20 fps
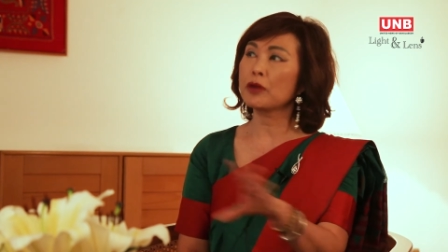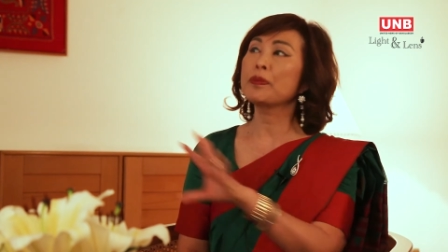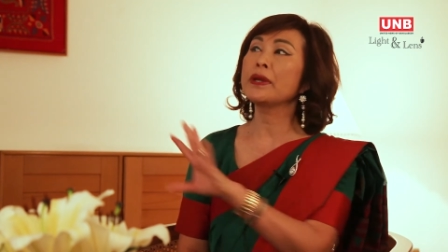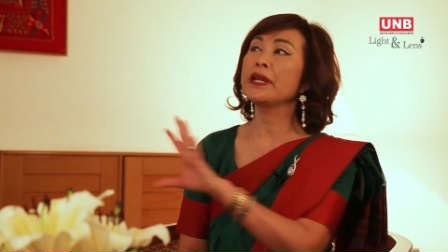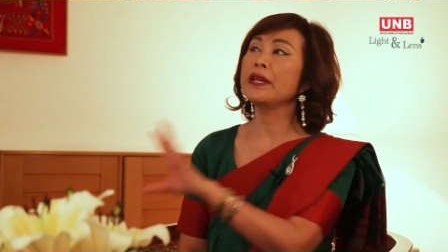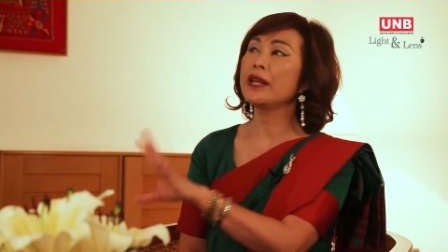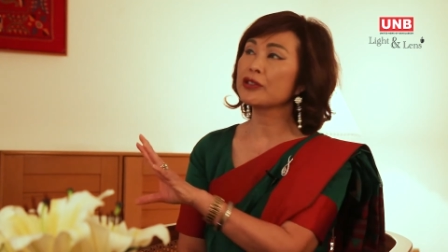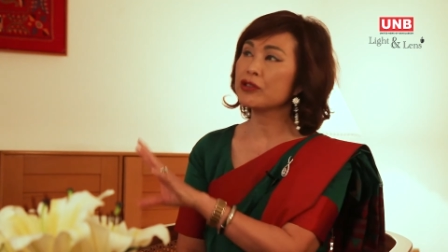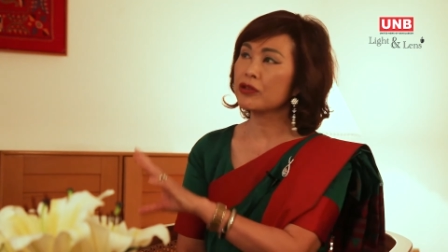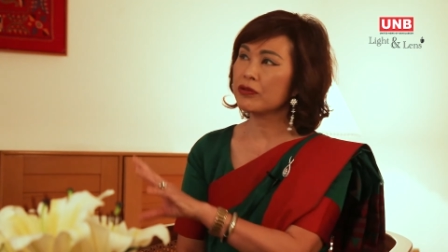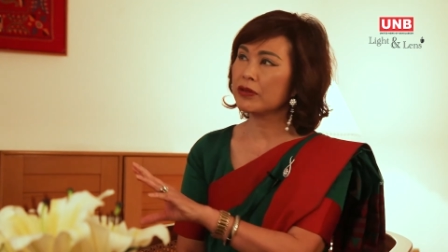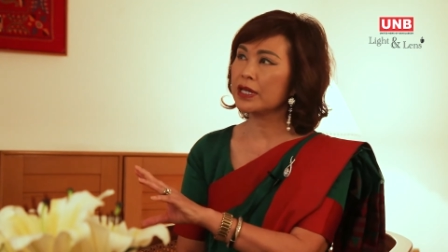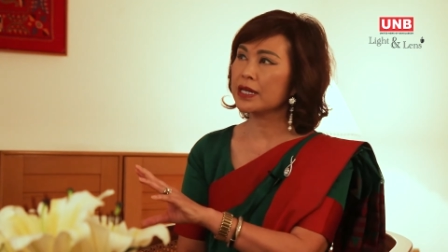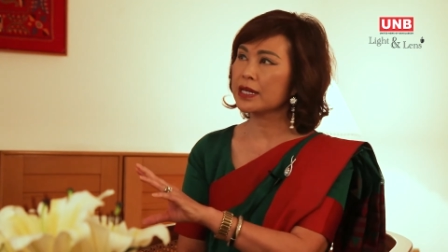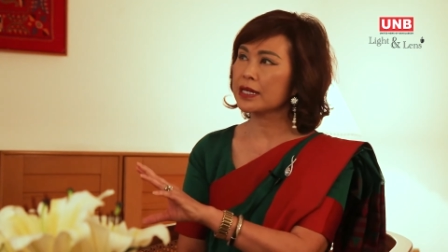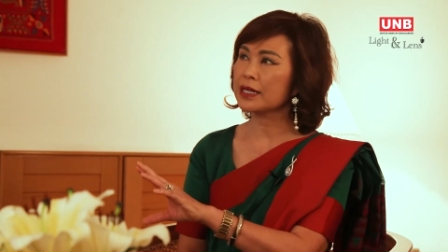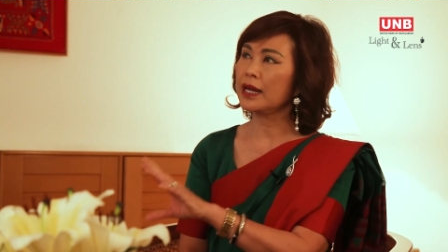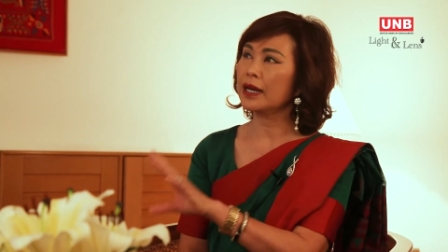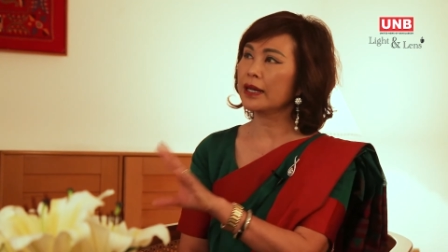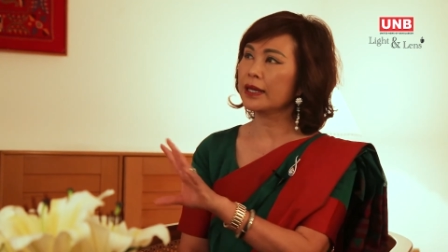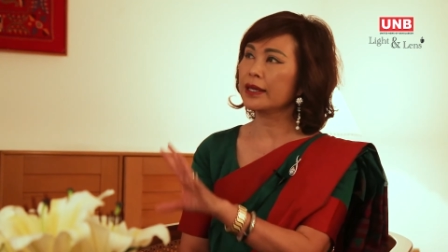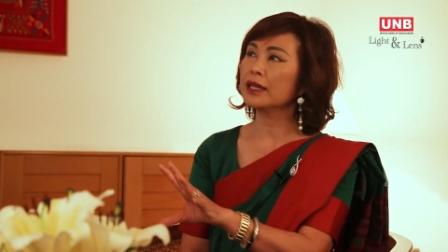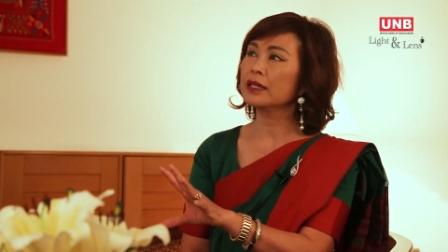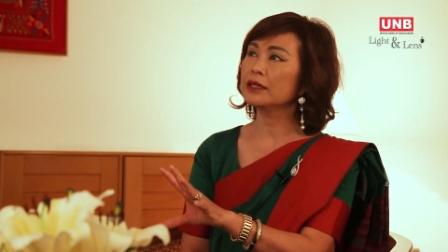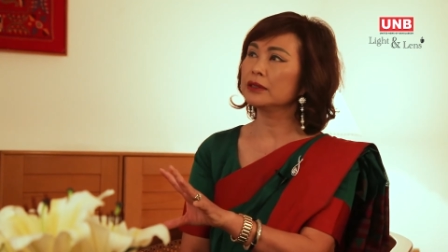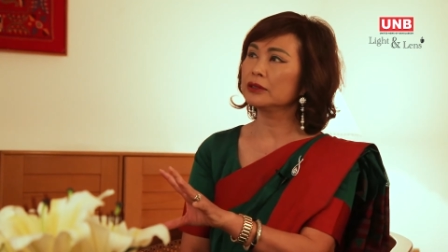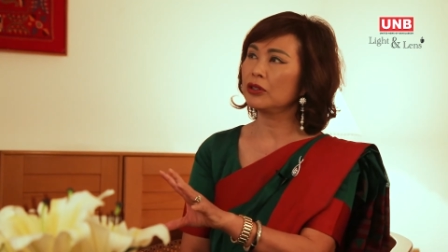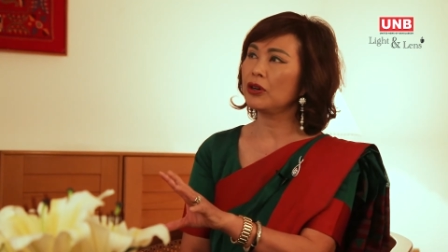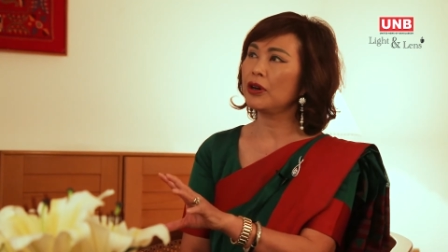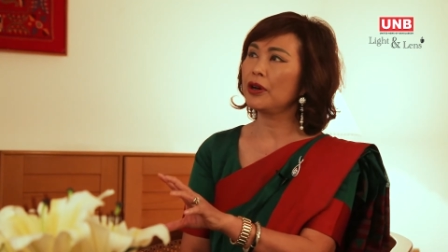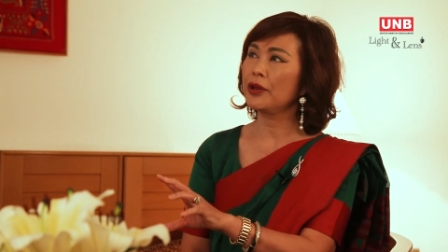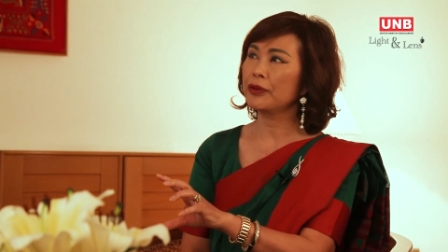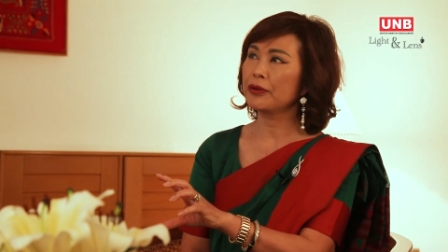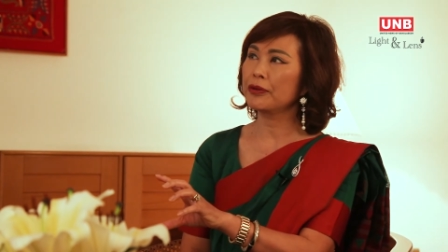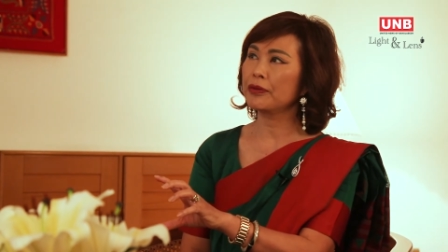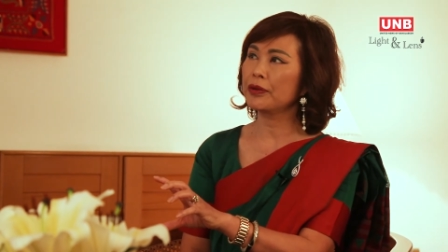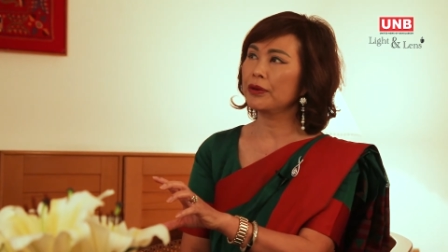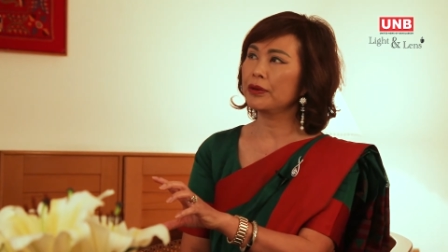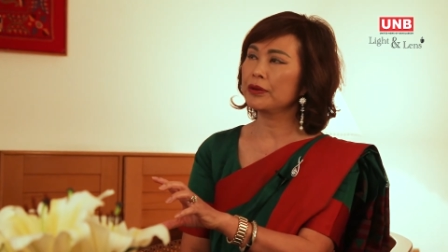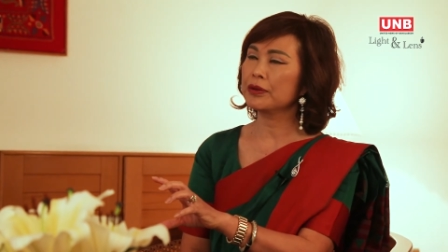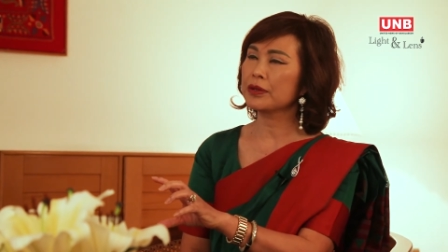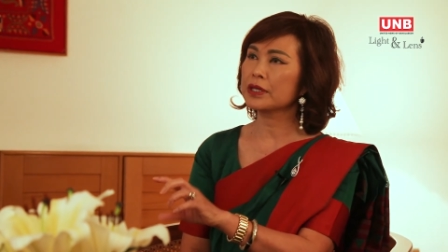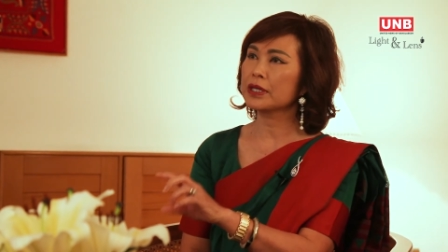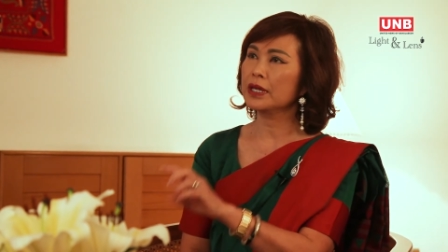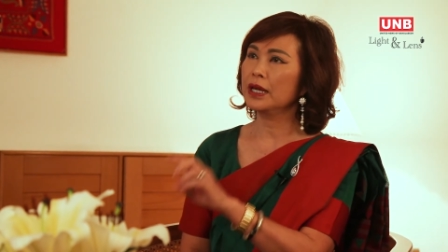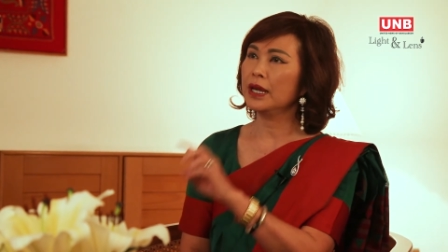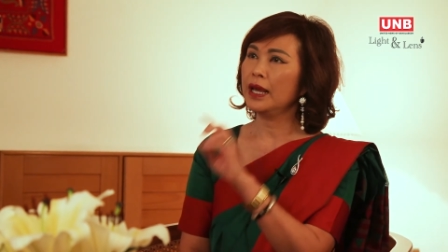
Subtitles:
pedestrians are killed on the road,